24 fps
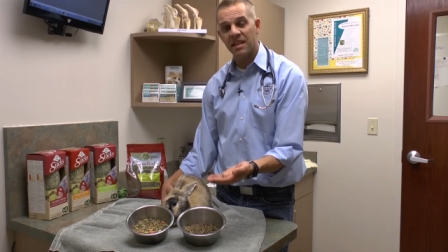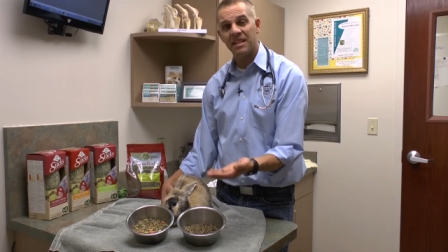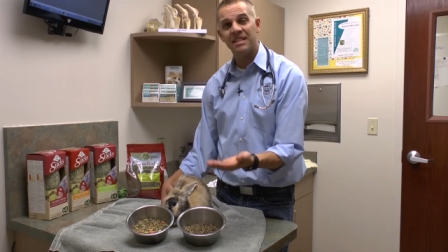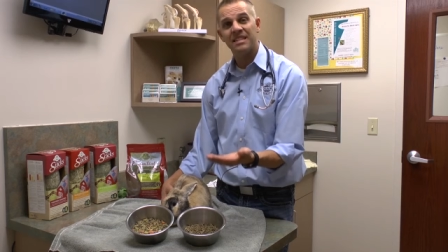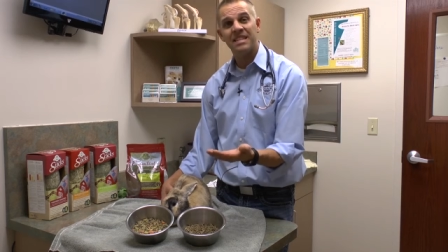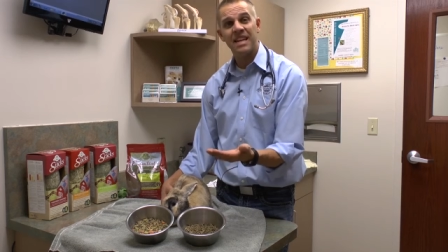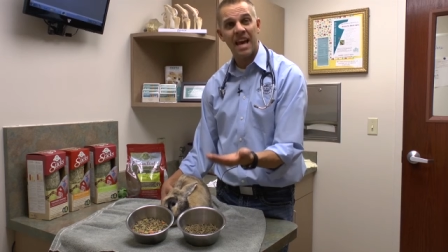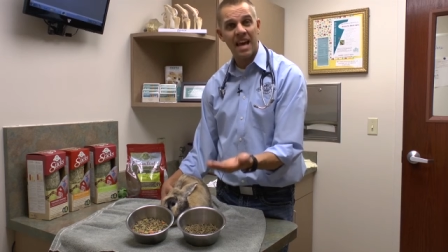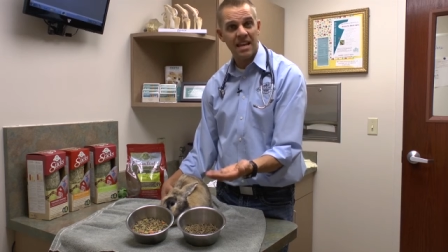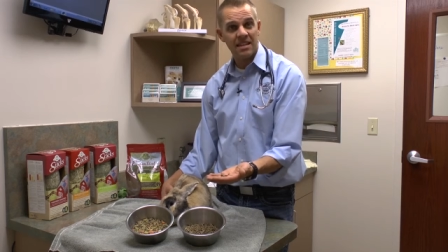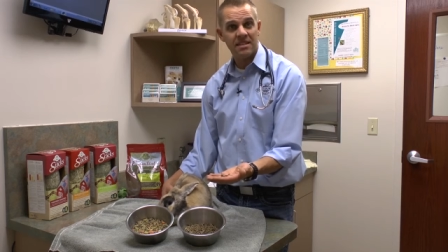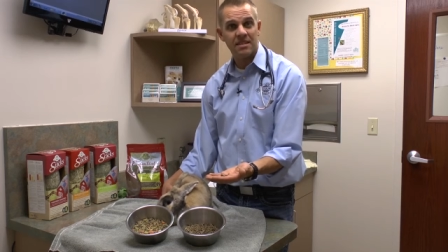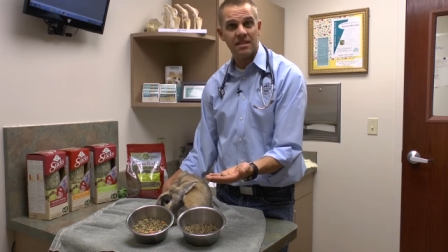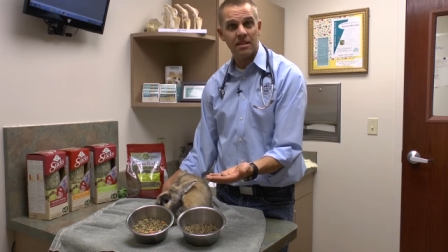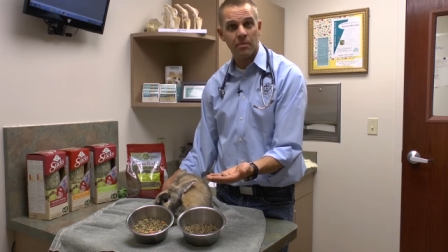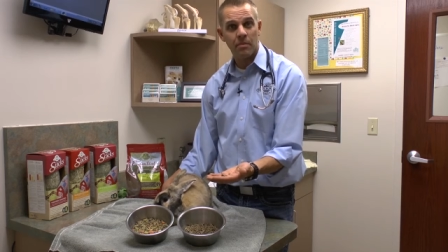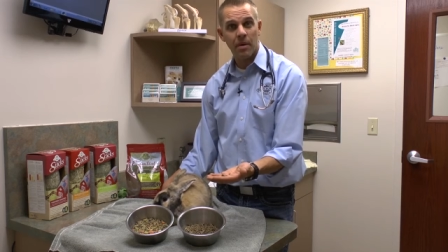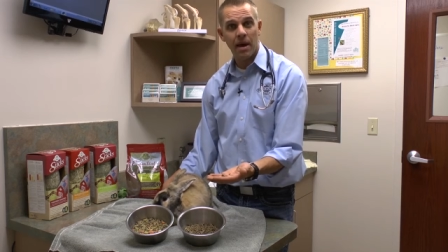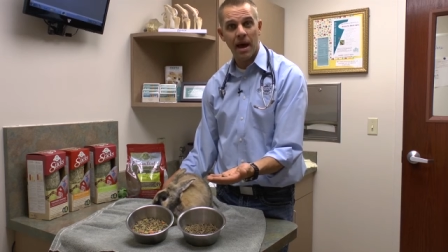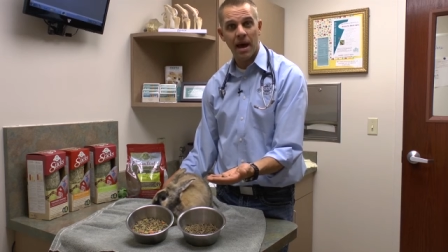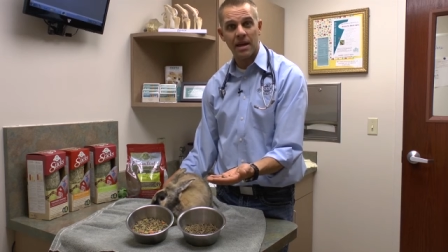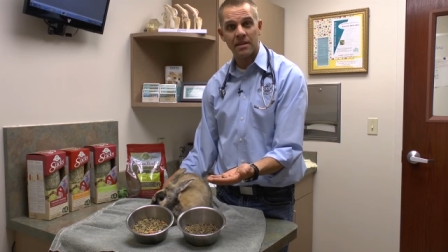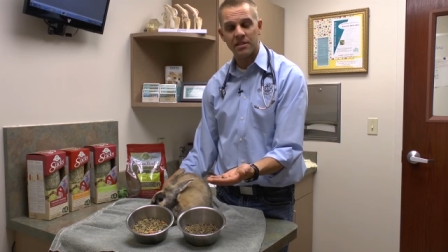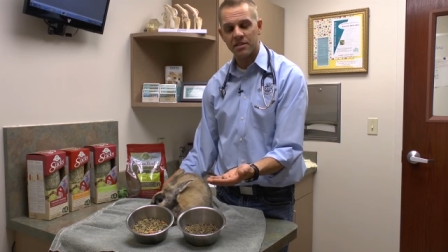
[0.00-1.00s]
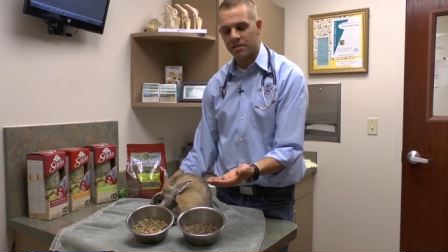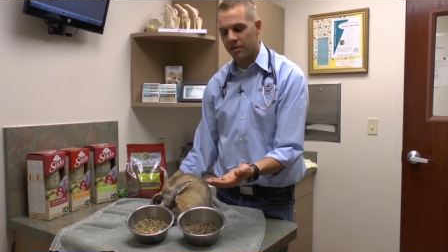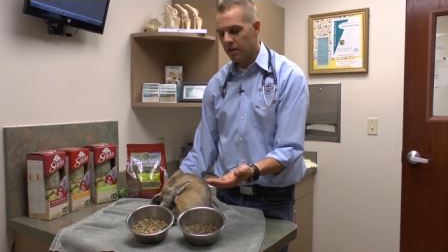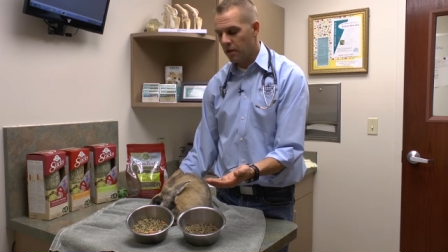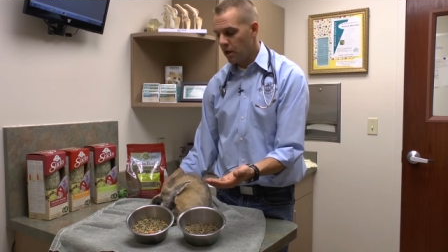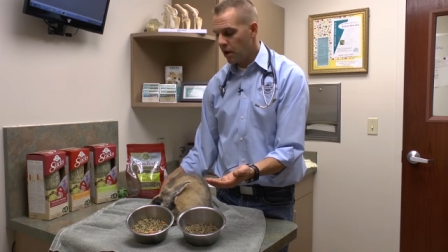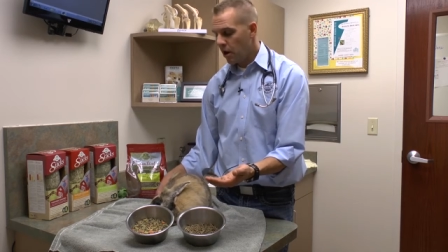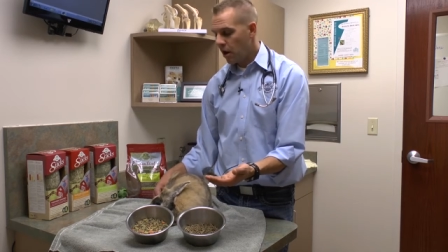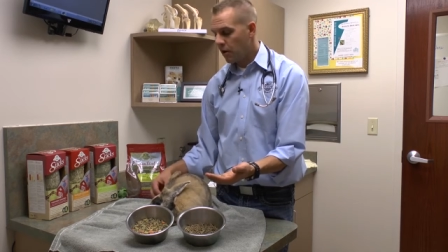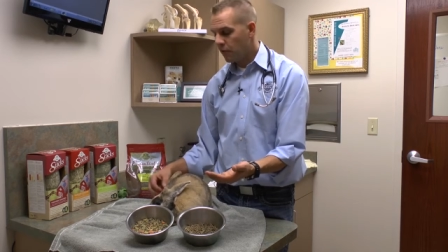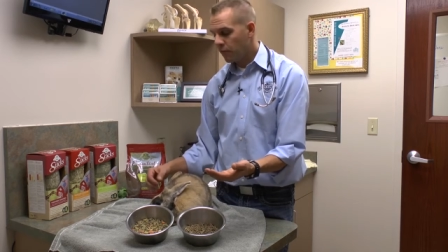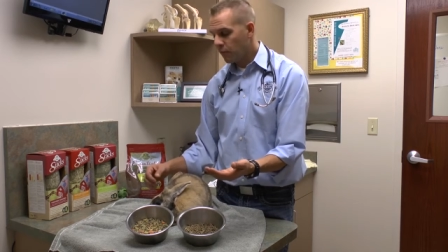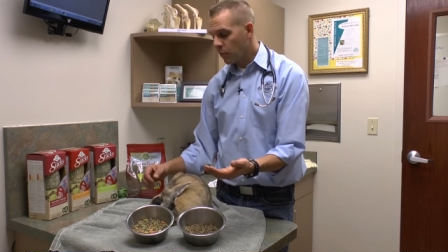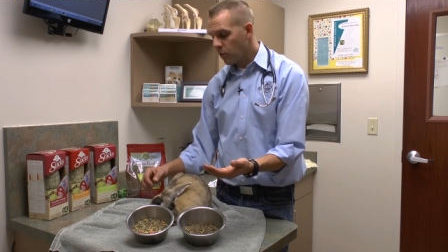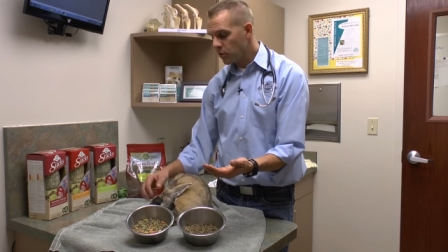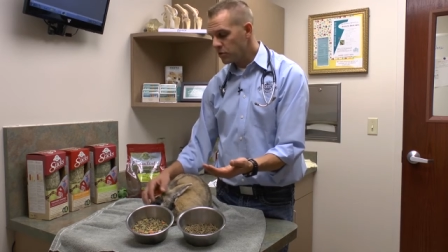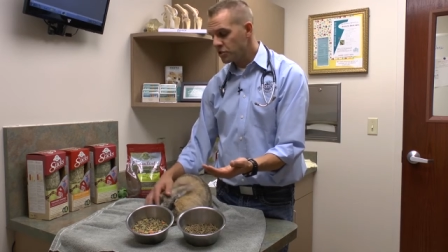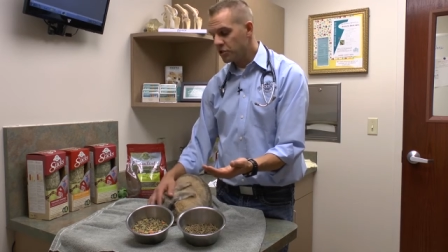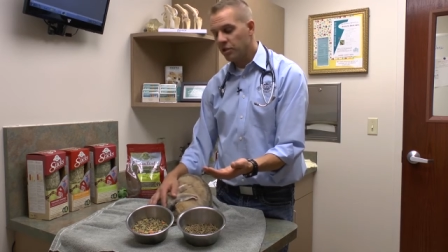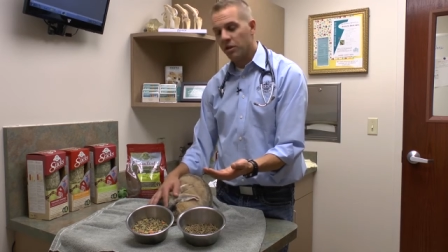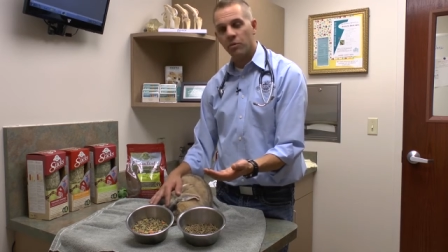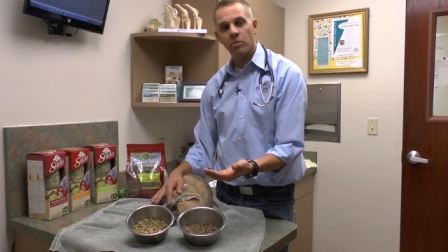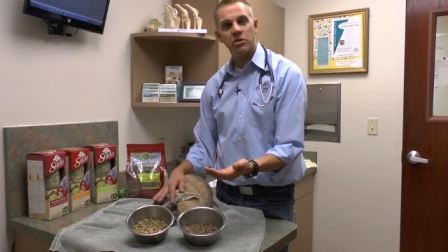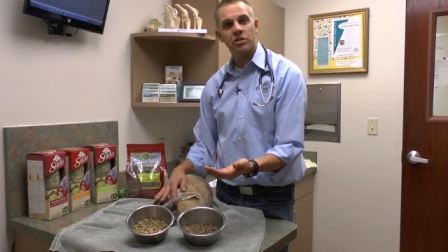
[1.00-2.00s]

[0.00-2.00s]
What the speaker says: that taste the best. Unfortunately,